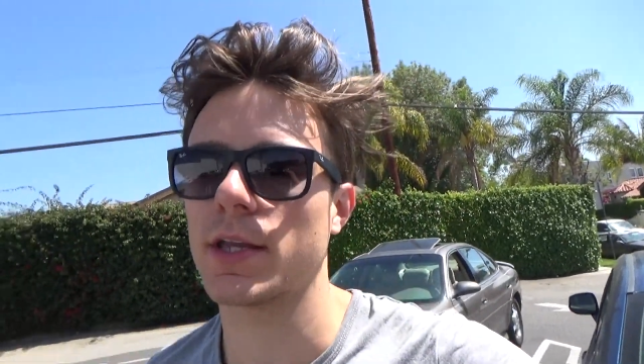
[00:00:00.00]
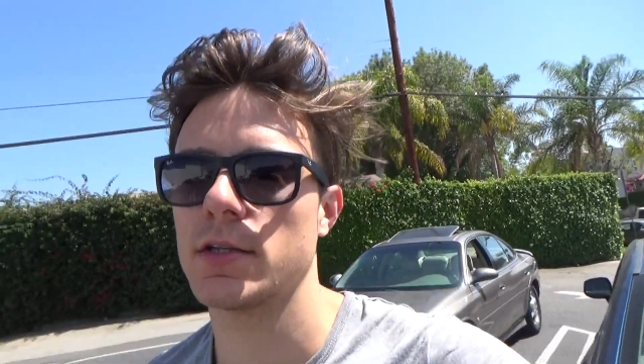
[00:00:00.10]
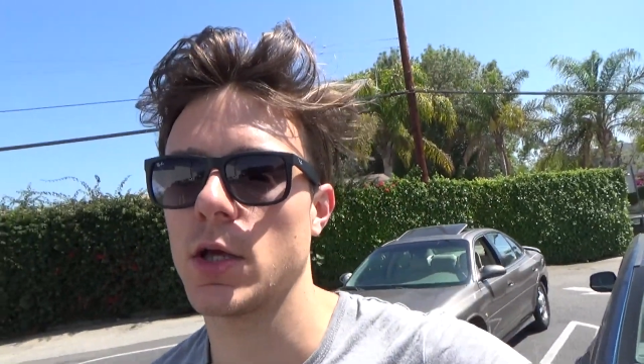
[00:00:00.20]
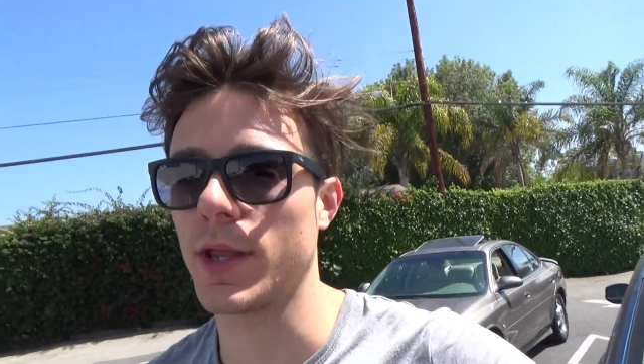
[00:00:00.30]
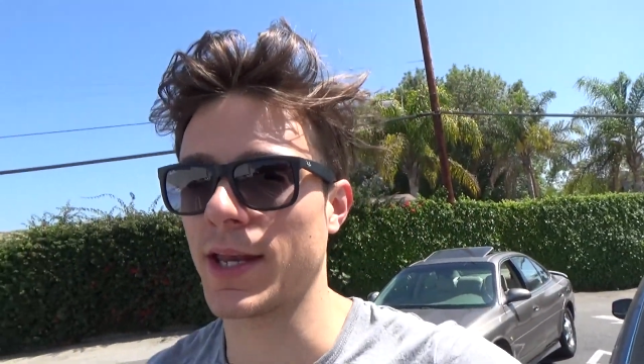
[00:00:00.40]

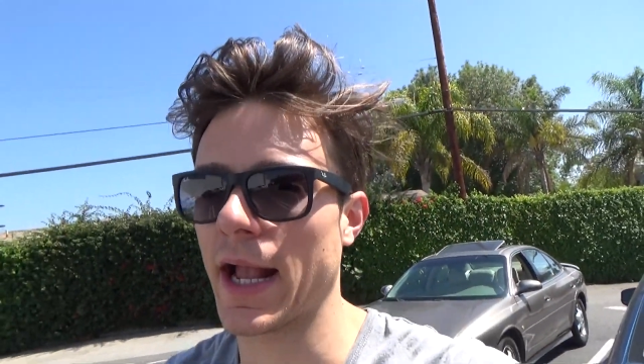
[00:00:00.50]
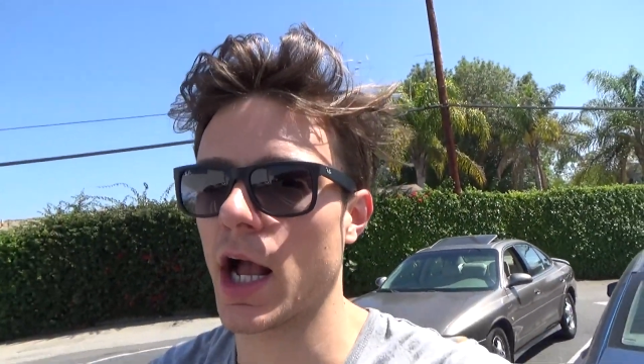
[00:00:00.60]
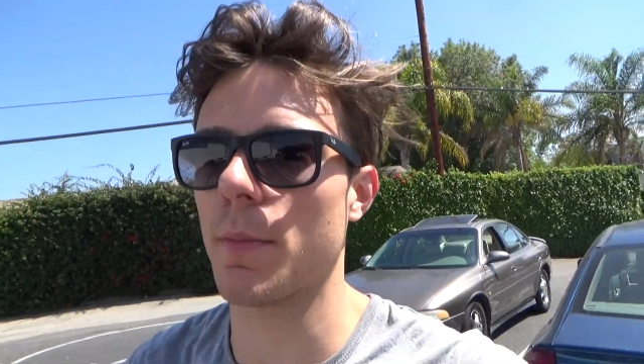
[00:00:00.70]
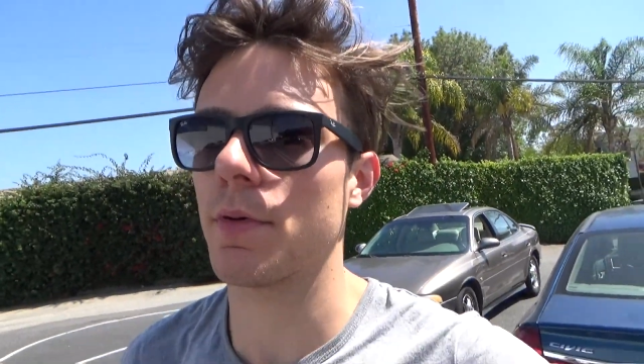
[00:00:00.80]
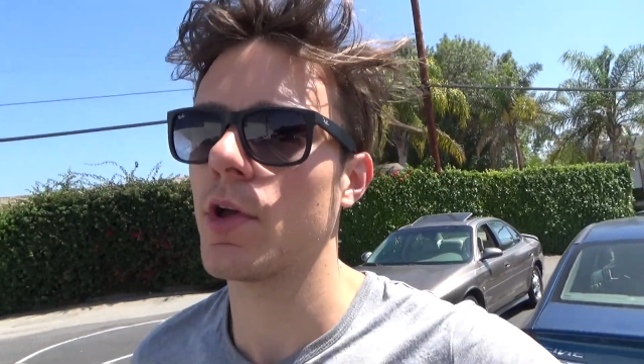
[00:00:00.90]
that we can hang
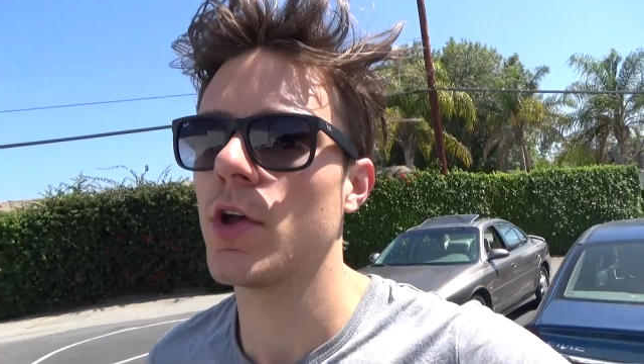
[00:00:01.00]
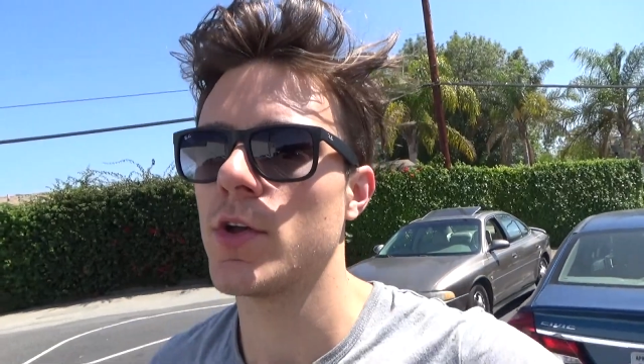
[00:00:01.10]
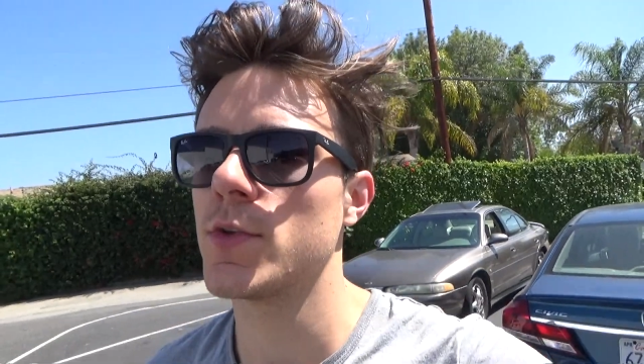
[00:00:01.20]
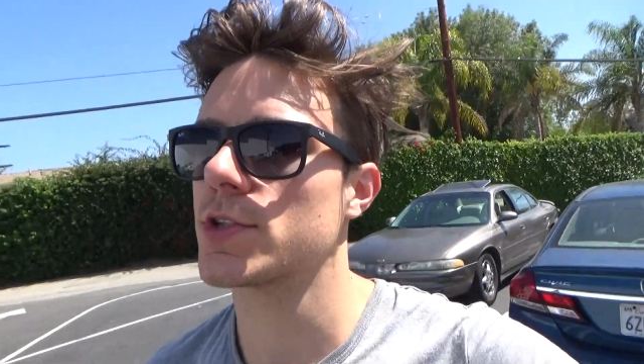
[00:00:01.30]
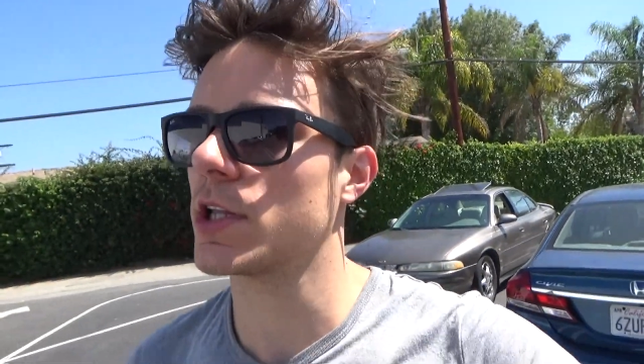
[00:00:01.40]
up.
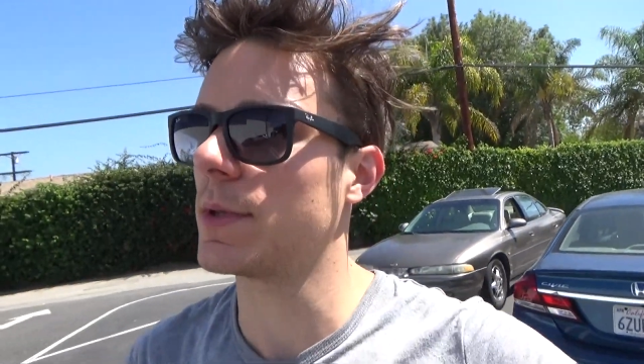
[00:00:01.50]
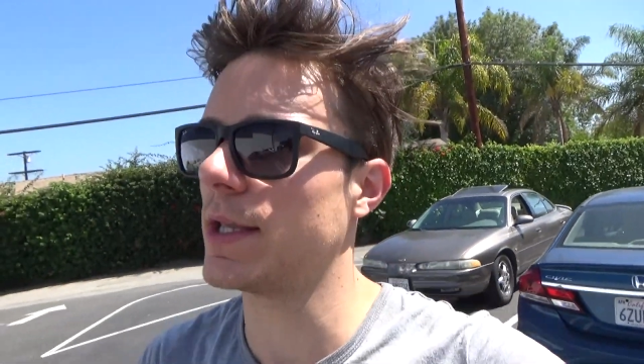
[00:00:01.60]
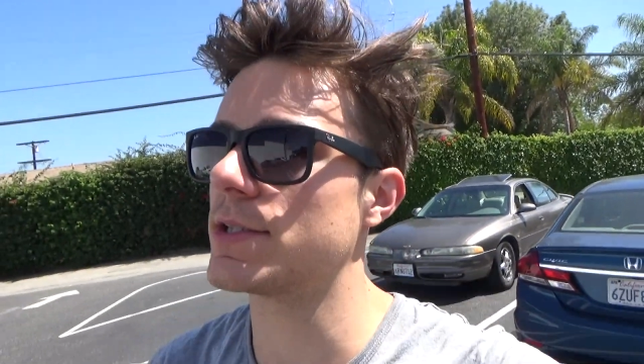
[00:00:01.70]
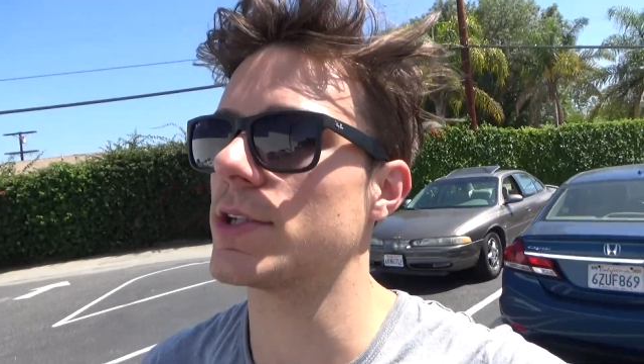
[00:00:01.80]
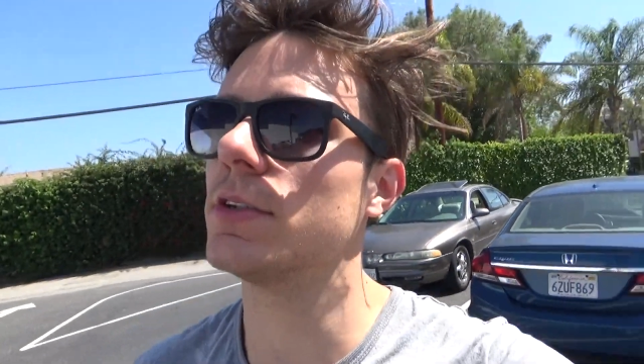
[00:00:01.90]
It's going to be
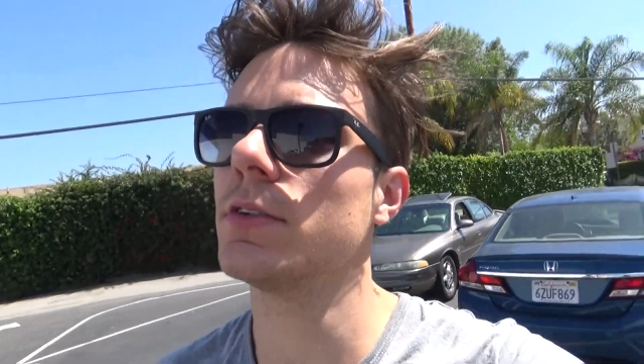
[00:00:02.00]
easier.